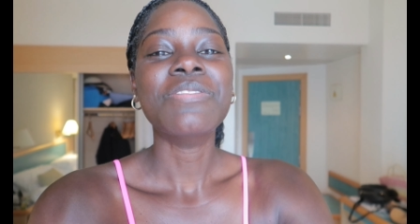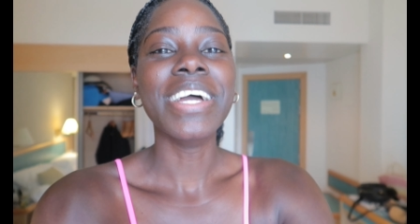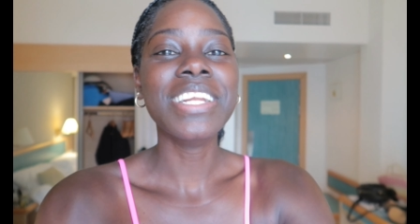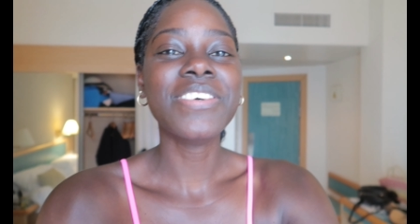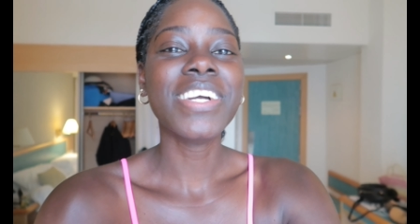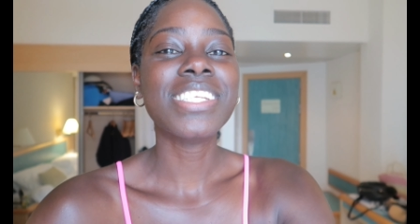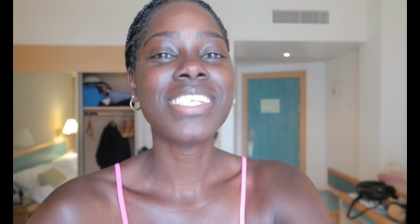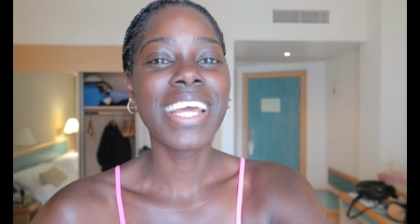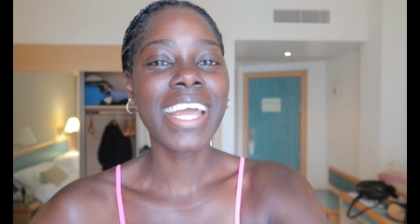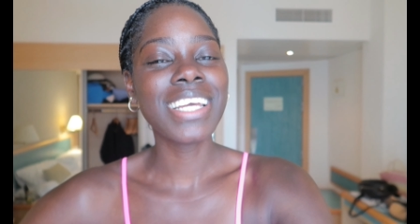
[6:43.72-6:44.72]
but anyway,
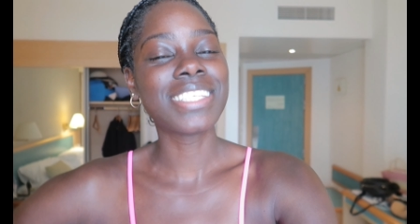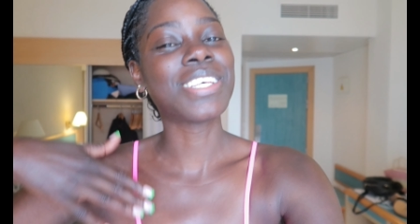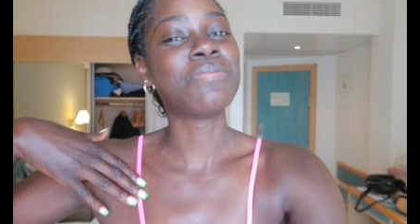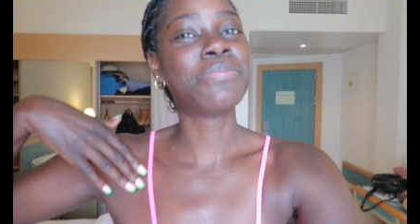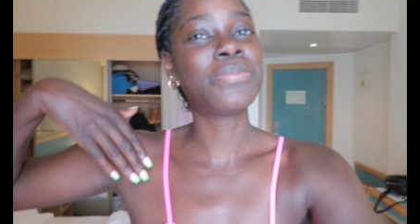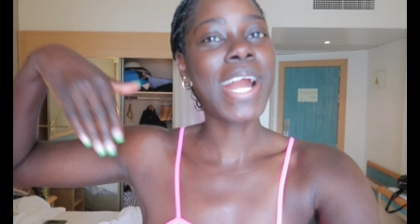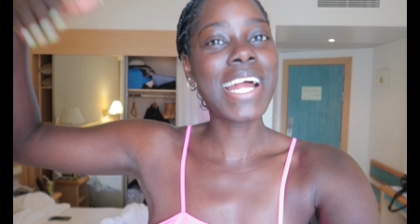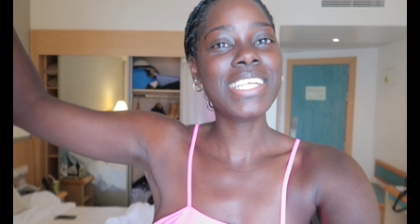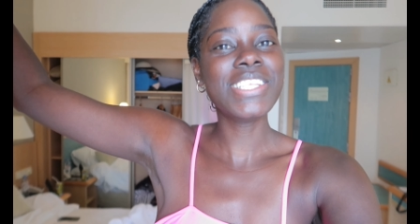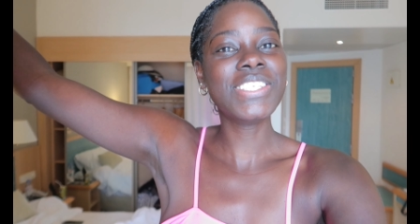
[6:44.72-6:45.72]
today it's a
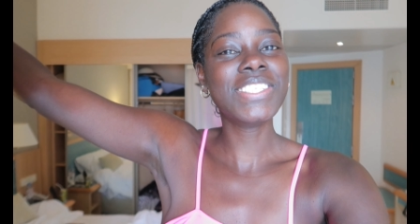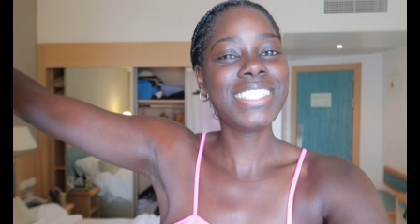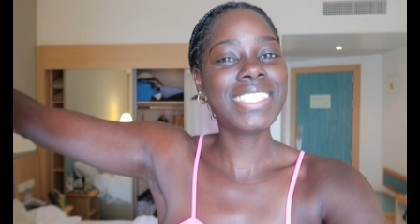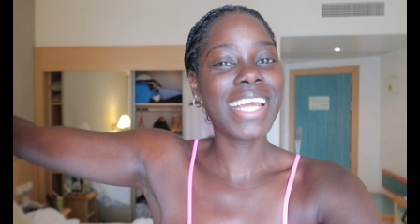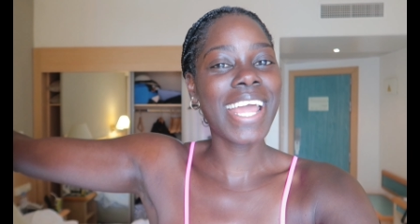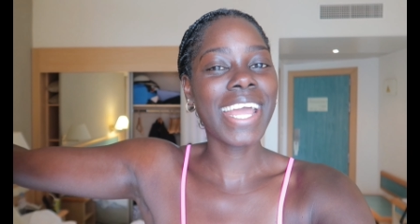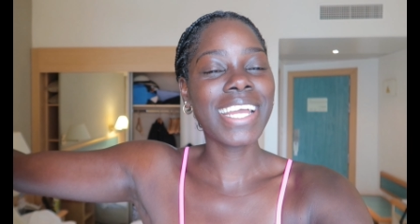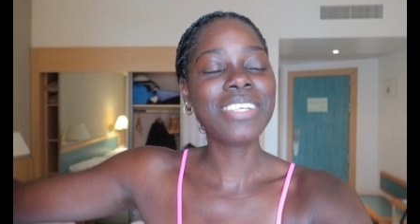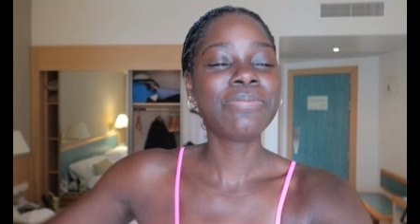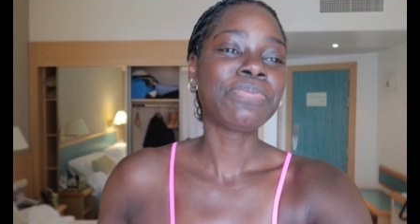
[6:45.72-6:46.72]
brand new
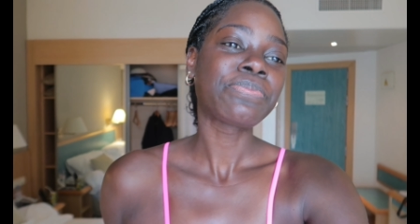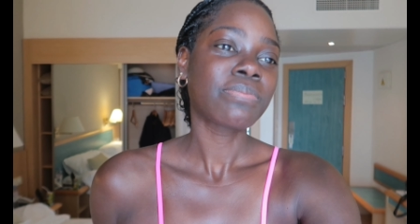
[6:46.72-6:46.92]
day.